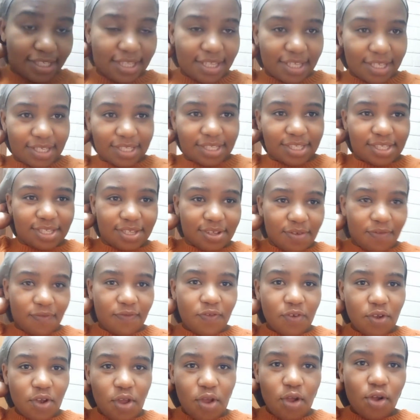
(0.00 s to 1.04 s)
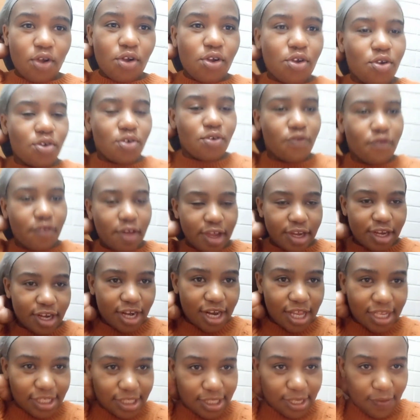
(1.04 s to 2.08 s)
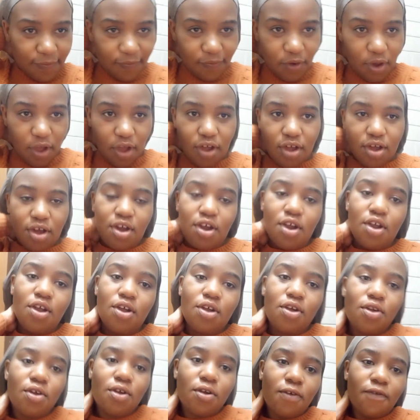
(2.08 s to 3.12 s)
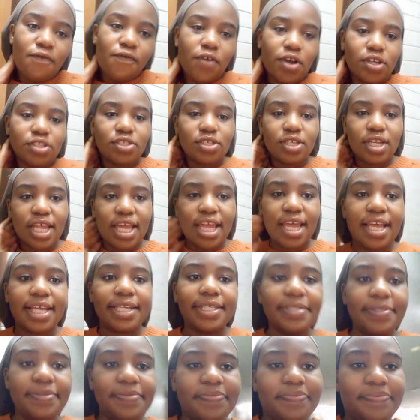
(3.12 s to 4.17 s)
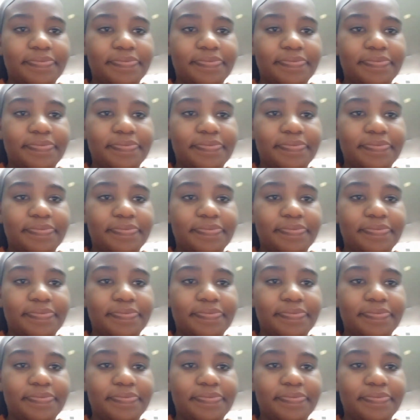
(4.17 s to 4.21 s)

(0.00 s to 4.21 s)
this vlog. Finalize the vlog for today.